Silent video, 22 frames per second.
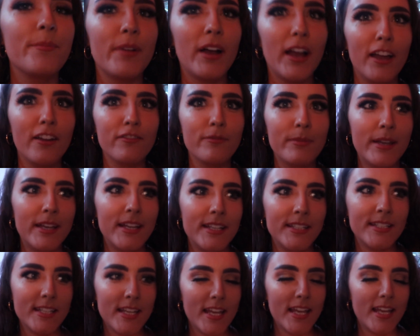I've
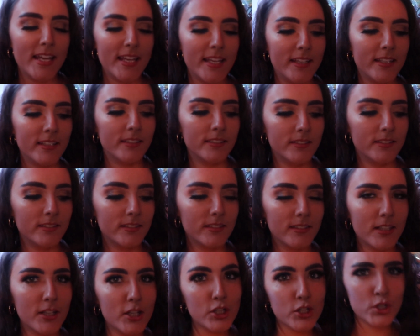made a
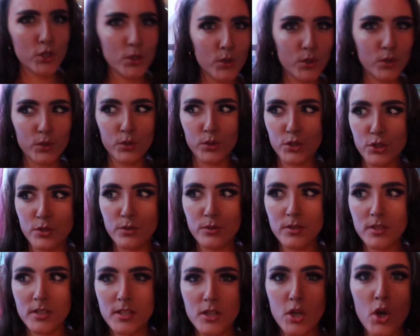jungle
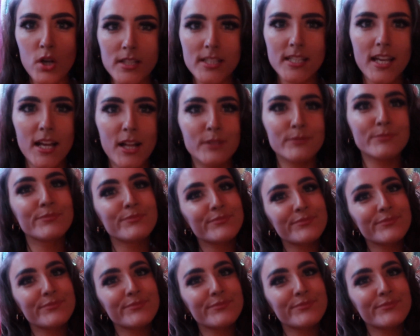juice cocktail.